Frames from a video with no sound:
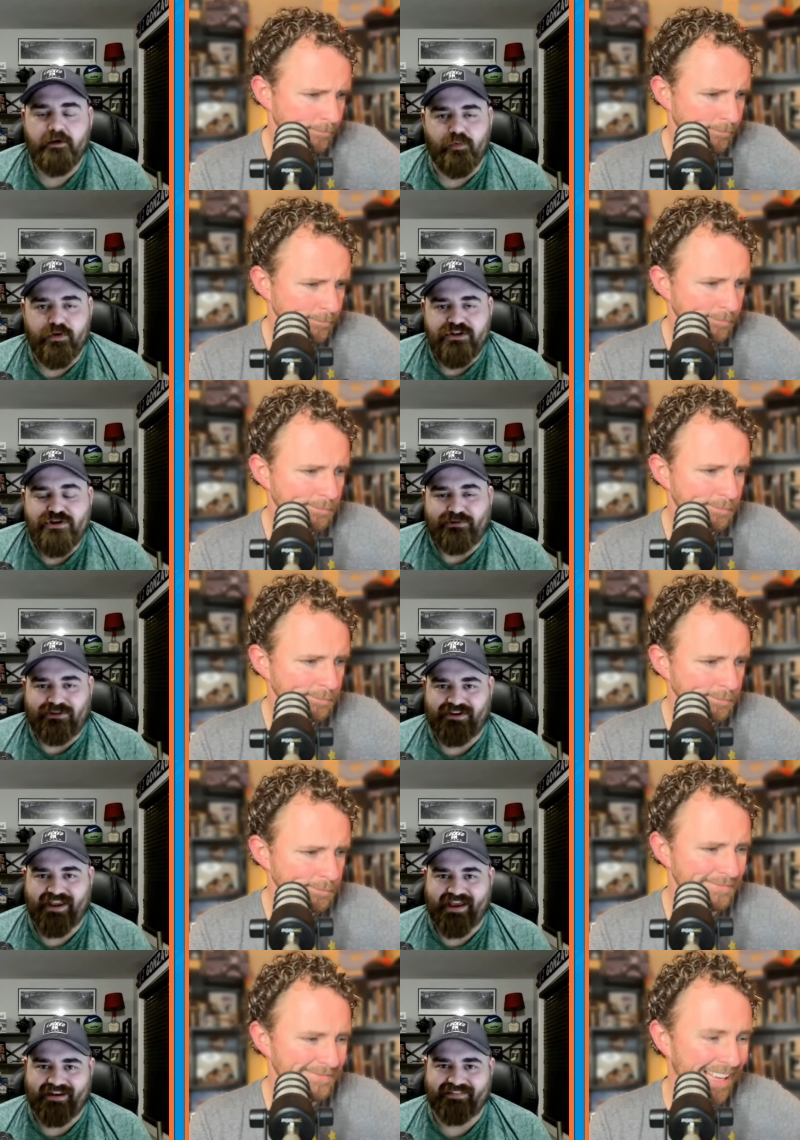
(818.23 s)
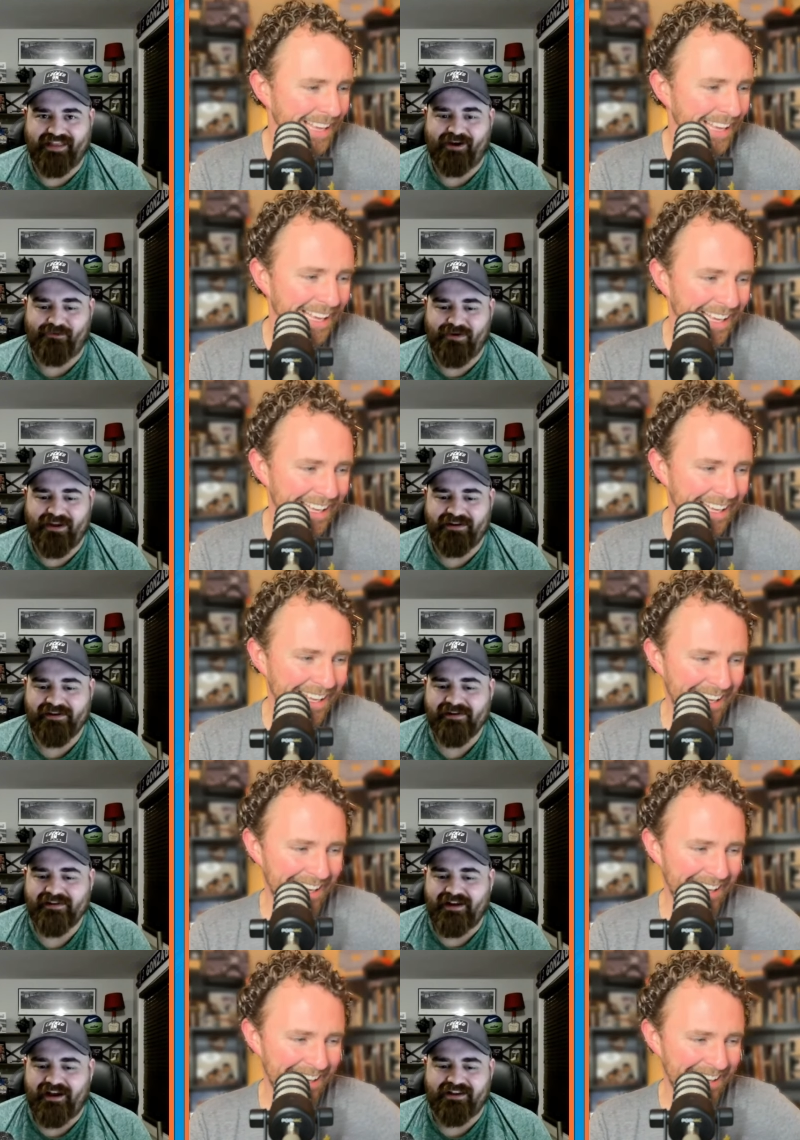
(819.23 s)
Speaker 1: when you look at it that way.
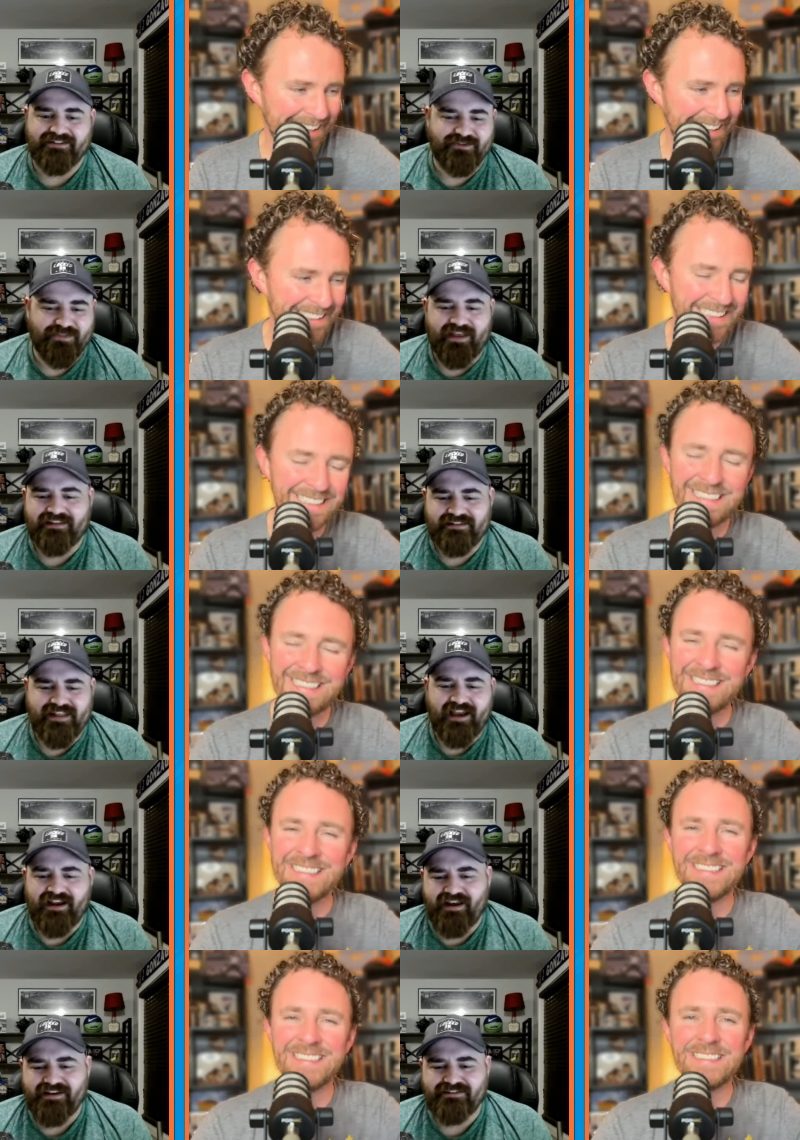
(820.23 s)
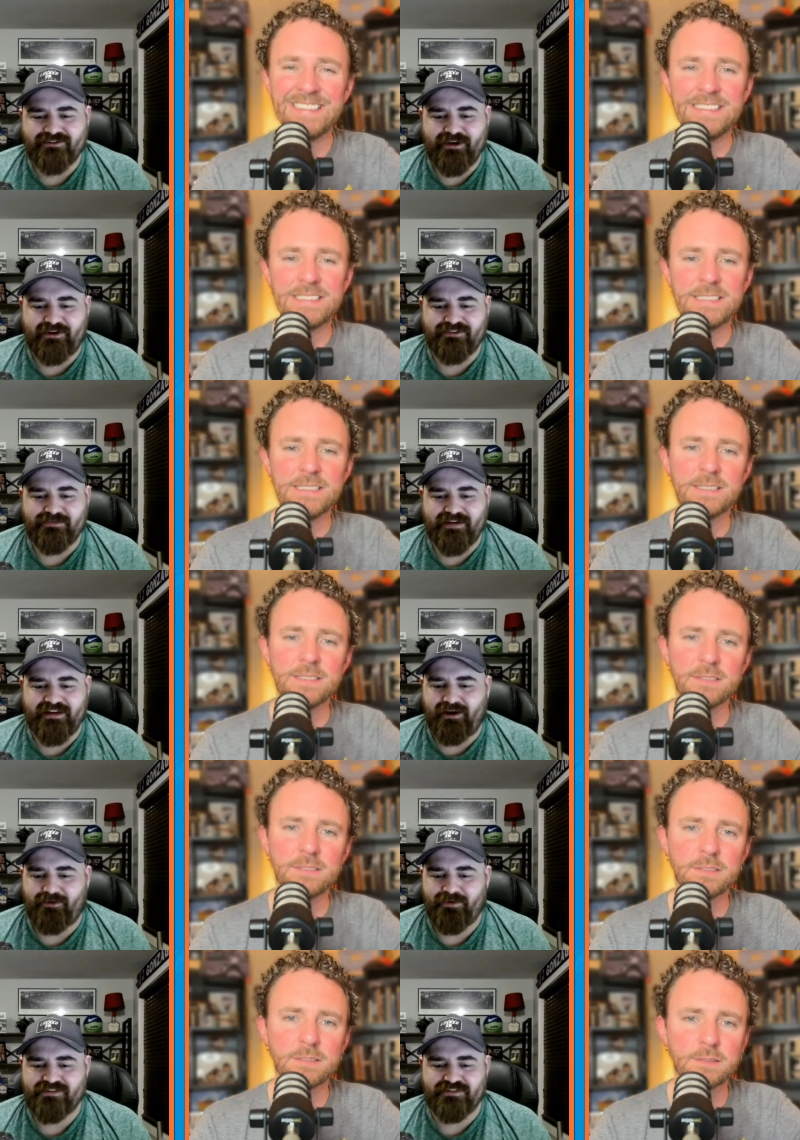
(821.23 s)
Uh, so that that kind of stood out to me.
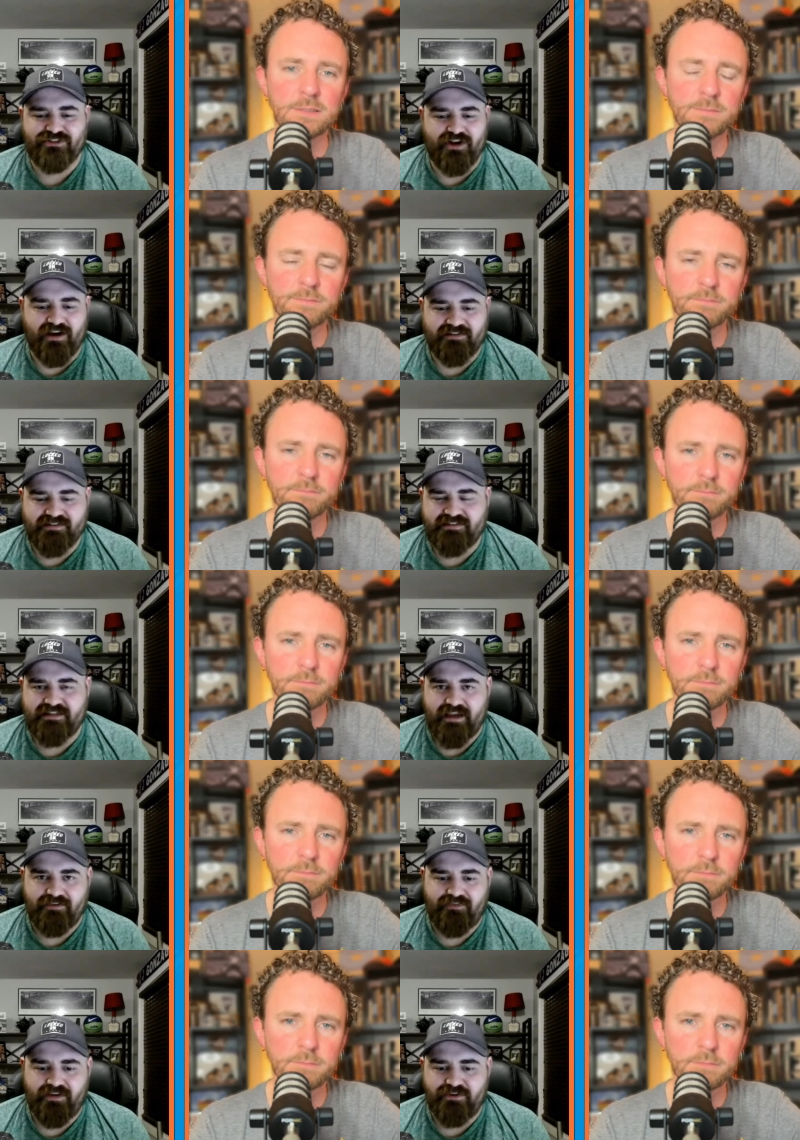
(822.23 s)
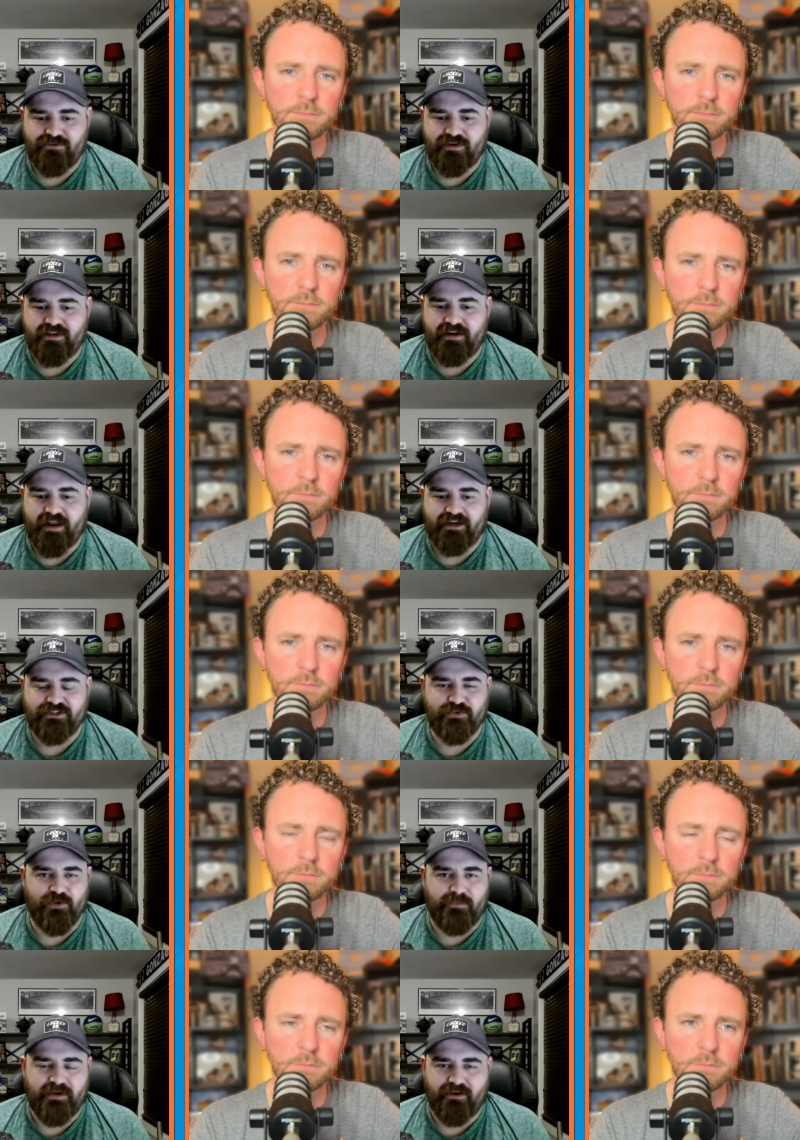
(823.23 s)
I wasn't shocked to see FAU get an
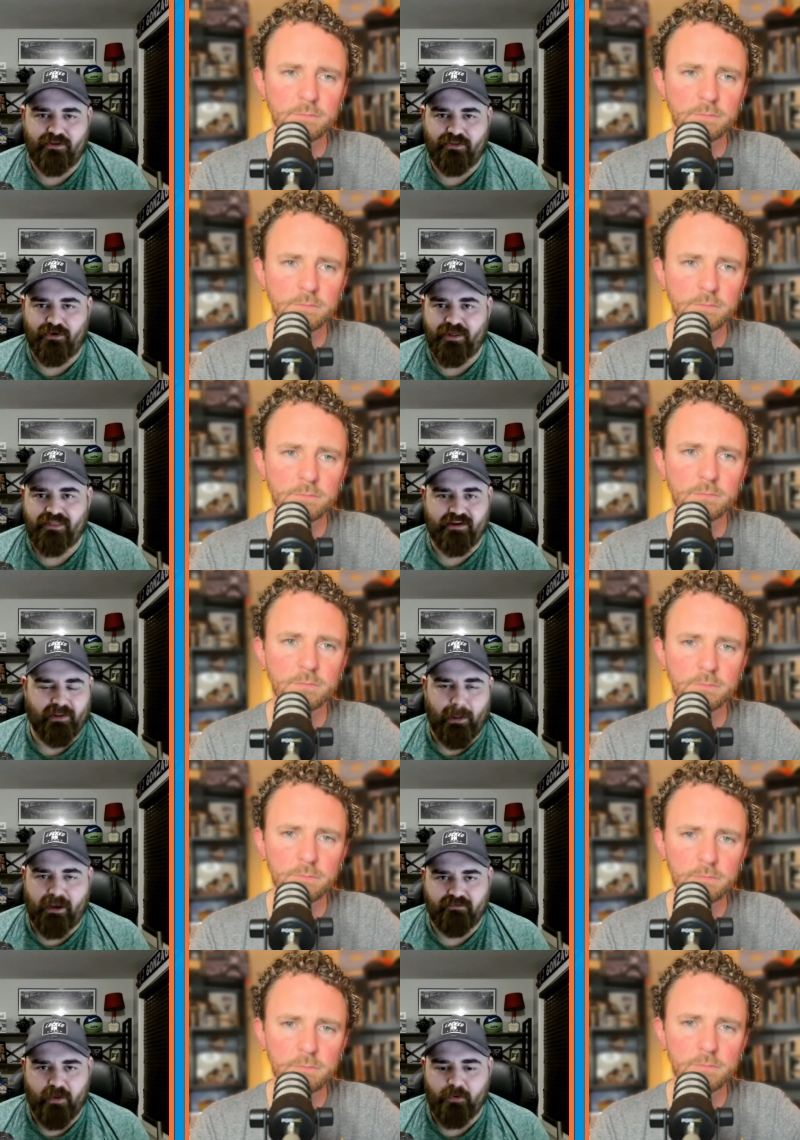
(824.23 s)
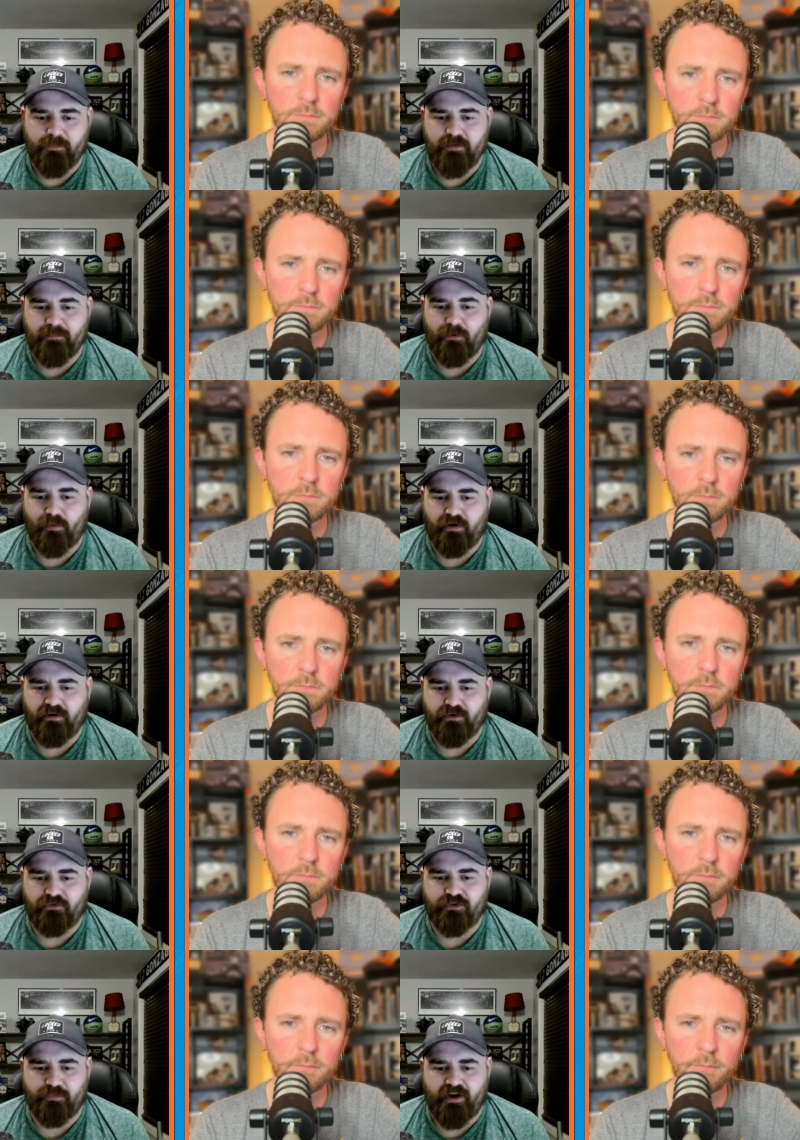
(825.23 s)
actual bid, although I think a lot of other people were a
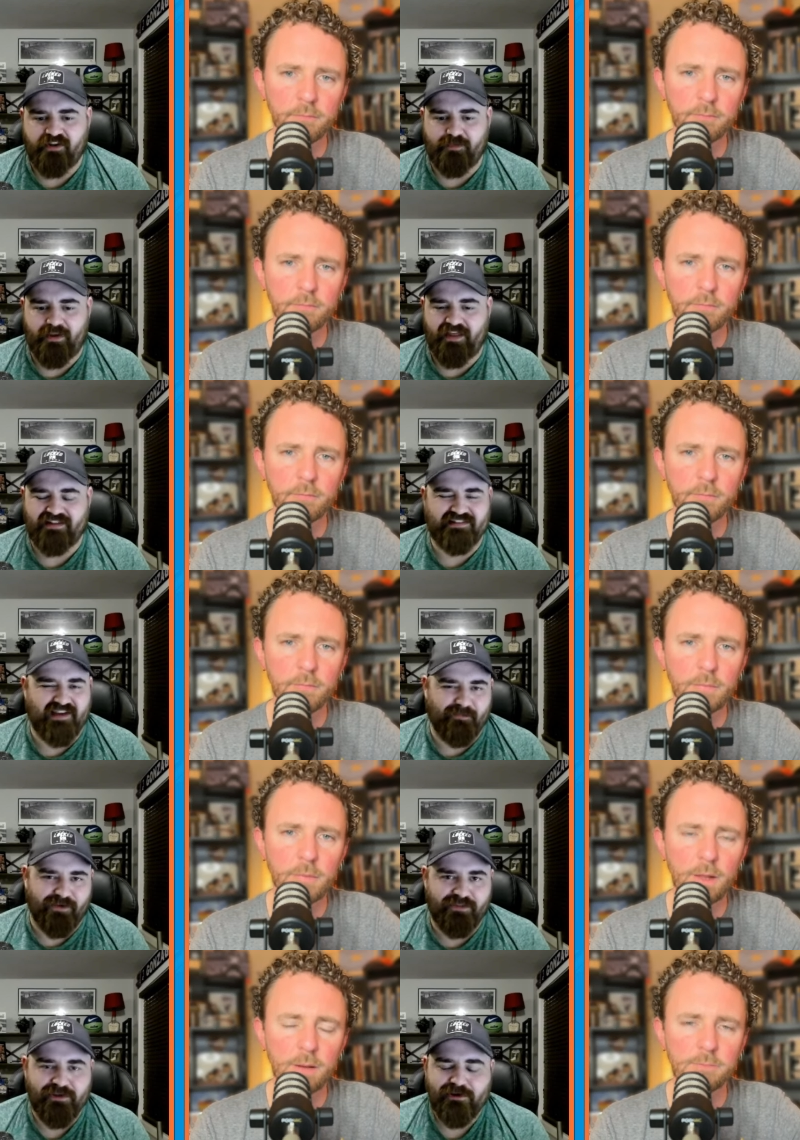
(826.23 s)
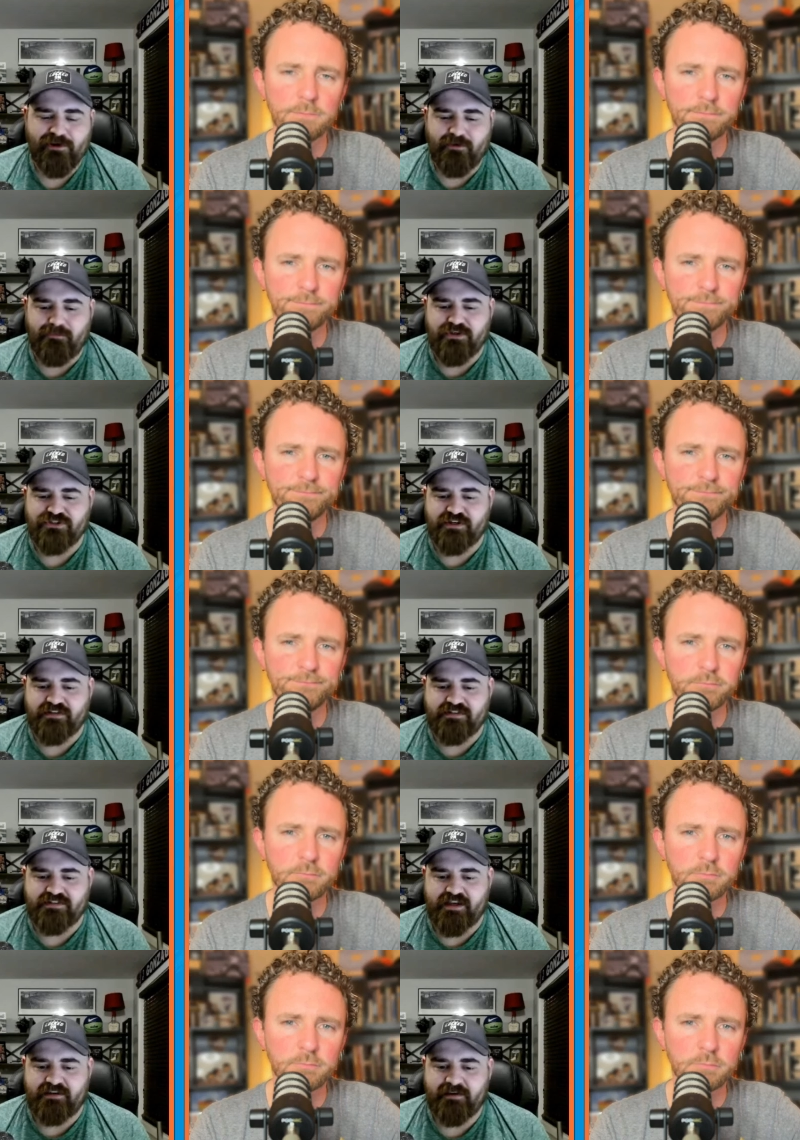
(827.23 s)
little surprised by that. Same with Michigan
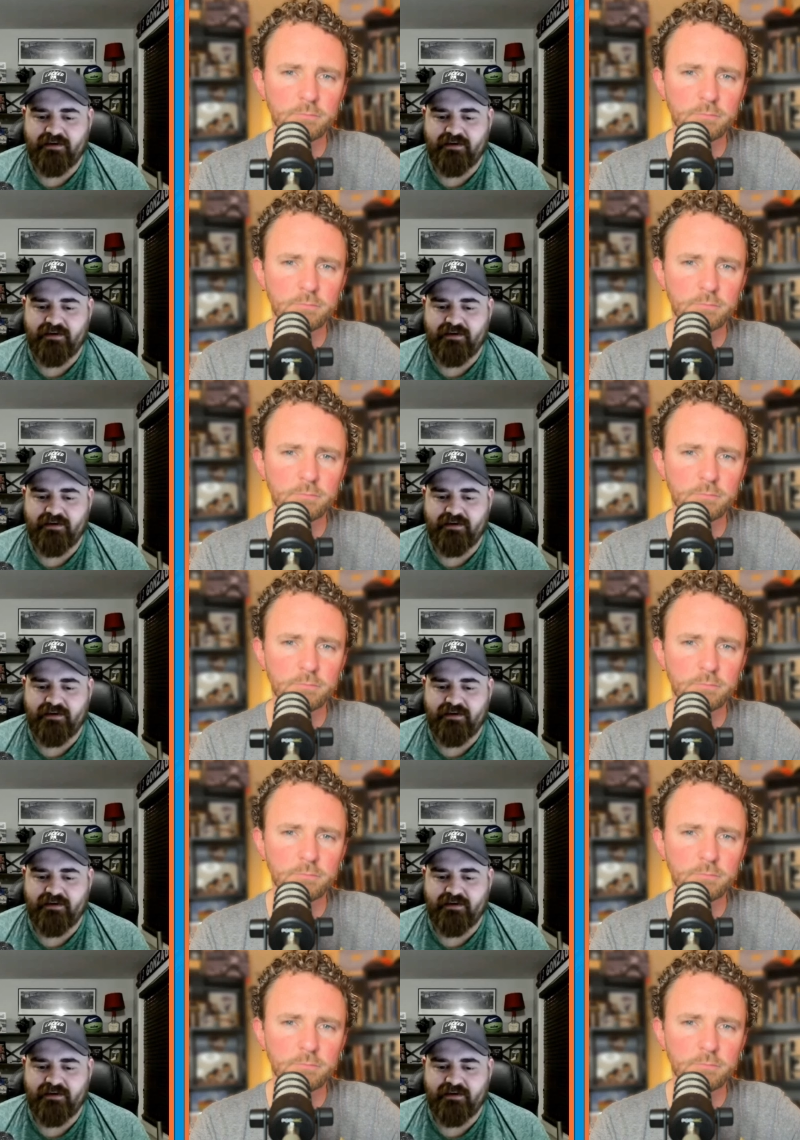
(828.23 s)
State.